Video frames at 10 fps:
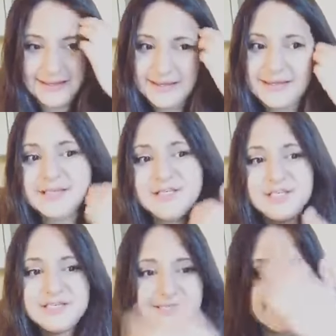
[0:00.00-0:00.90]
in
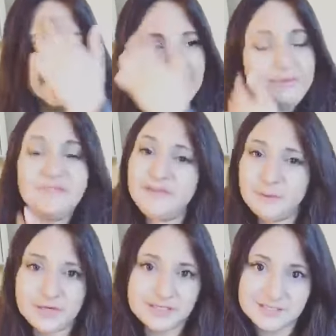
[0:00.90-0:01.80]
Jesus' name. If he
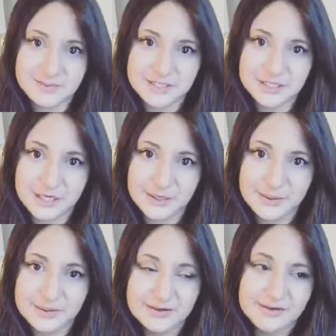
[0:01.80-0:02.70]
wants me
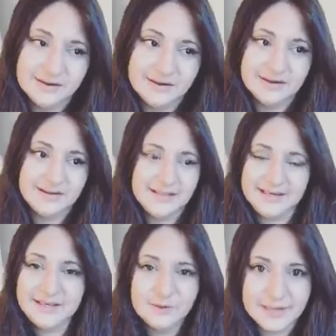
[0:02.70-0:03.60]
to,
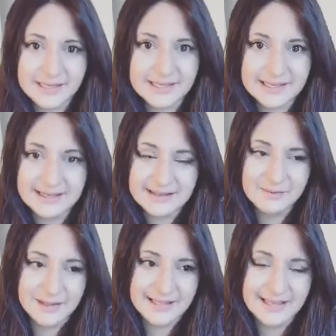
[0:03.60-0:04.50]
then he'll make it he'll
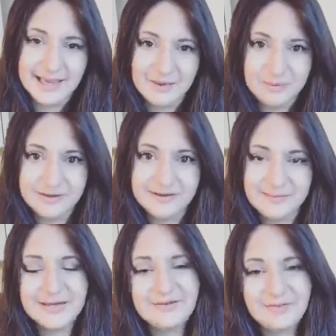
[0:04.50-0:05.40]
make it happen.
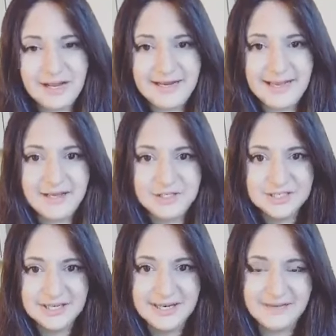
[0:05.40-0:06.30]
But right now you're
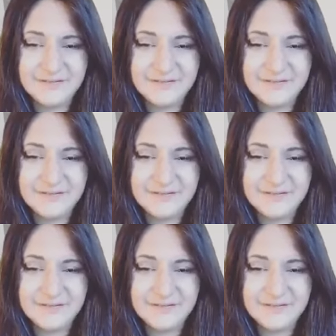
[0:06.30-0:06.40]
just gonna have to